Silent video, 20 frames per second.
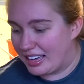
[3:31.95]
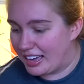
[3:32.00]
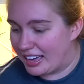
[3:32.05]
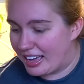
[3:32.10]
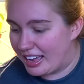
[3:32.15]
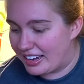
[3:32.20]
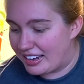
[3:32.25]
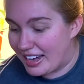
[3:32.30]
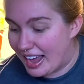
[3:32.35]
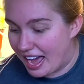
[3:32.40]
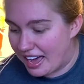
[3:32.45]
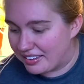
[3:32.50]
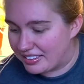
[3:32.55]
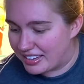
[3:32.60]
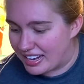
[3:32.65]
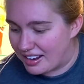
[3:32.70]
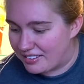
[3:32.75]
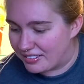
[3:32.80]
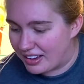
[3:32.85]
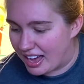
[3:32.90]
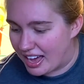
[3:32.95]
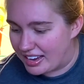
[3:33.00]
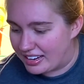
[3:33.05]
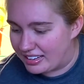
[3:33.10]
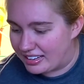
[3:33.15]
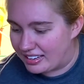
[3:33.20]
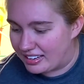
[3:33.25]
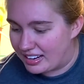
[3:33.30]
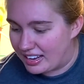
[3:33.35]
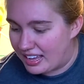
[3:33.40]
now that I've
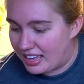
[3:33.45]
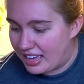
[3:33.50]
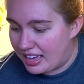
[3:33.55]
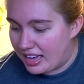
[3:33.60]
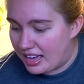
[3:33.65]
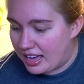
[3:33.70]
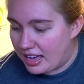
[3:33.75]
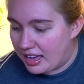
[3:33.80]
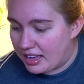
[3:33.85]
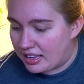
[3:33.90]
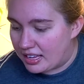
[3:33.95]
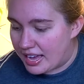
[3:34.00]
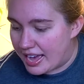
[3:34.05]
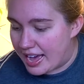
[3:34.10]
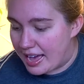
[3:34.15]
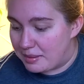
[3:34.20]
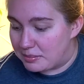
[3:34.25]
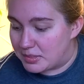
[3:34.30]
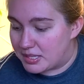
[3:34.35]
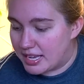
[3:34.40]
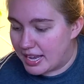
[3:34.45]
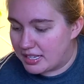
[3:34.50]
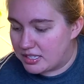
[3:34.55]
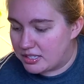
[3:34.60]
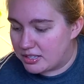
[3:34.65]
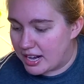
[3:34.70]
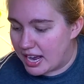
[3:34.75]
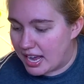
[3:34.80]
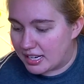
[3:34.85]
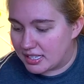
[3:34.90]
gotten
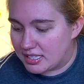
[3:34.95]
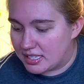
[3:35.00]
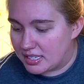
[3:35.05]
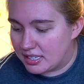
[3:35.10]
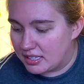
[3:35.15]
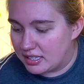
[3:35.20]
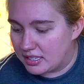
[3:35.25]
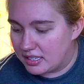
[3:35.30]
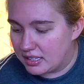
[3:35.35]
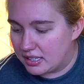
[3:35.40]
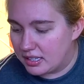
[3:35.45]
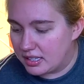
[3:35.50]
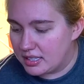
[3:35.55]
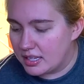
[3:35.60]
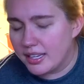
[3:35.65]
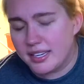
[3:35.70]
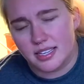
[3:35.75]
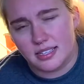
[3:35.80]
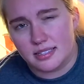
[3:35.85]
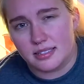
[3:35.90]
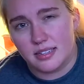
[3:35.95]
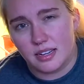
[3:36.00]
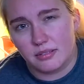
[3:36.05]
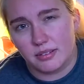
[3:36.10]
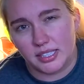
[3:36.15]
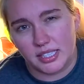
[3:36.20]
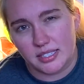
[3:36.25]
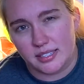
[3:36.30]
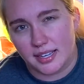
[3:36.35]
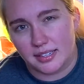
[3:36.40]
sidetracked, I guess it's not really
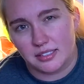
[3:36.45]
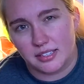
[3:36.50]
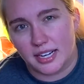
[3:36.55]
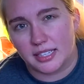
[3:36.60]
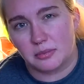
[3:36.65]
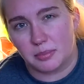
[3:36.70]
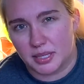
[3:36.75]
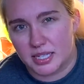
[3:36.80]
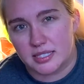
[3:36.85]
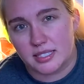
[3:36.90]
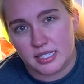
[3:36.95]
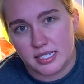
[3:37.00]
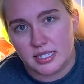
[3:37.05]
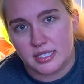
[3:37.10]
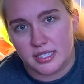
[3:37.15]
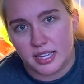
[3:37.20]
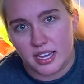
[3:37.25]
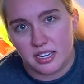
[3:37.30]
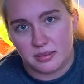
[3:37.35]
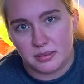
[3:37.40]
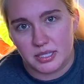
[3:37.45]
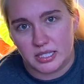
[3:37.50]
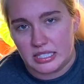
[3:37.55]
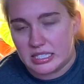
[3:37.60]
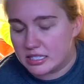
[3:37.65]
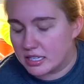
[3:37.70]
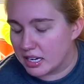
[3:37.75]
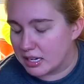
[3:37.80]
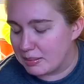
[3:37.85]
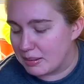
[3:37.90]
sidetracked, because I did say I was going to
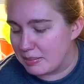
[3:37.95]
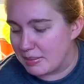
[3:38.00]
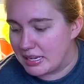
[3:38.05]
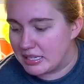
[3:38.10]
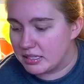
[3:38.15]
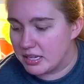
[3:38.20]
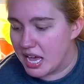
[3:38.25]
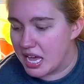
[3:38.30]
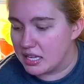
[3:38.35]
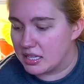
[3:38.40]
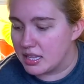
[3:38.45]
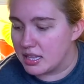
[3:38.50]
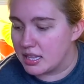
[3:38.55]
talk about mental health.